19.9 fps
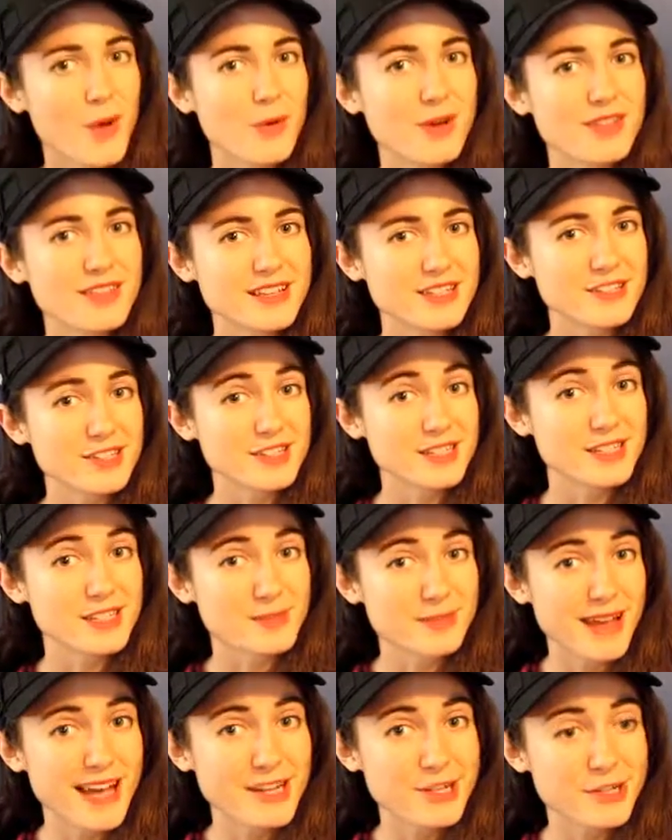We think it's just this
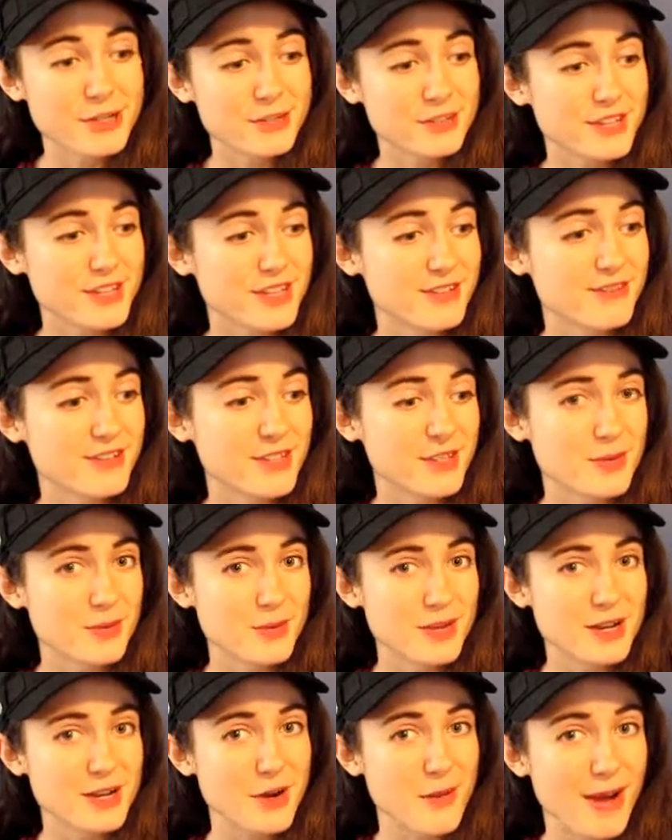magical thing of either
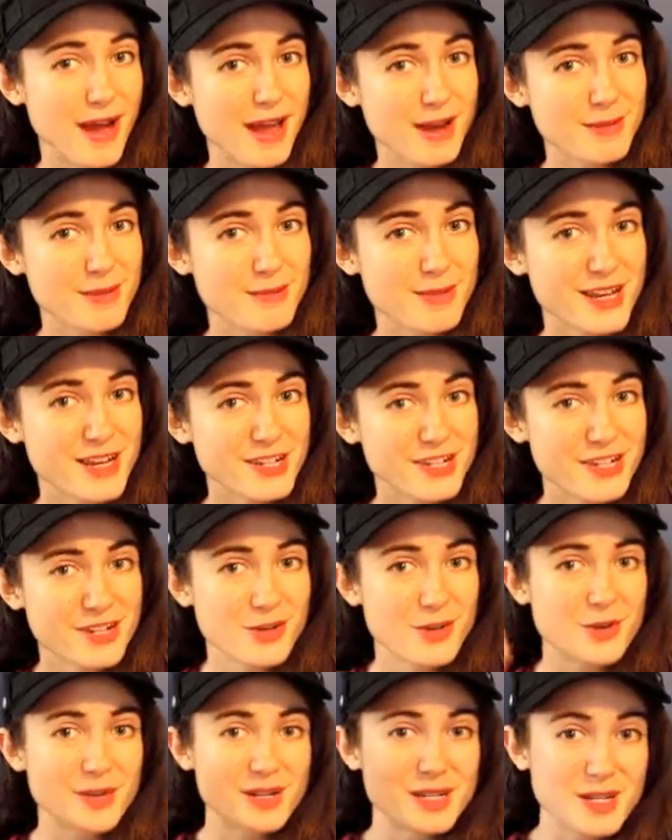we know how to be patient
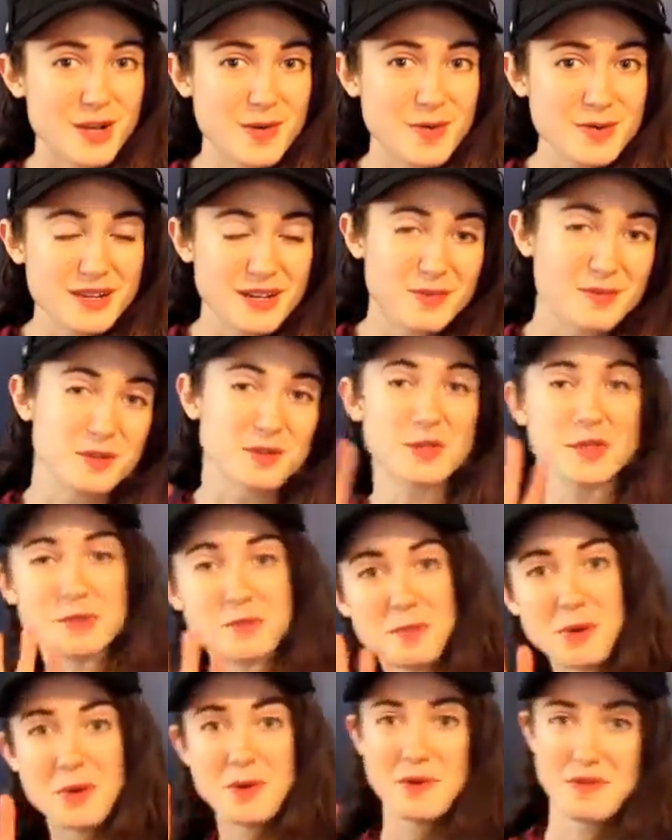or we don't and we're
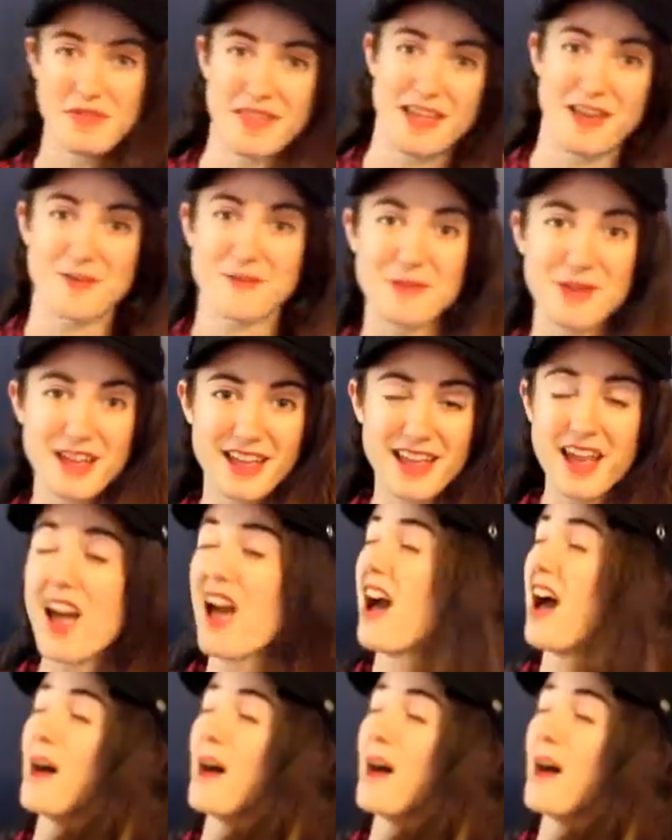just born that way.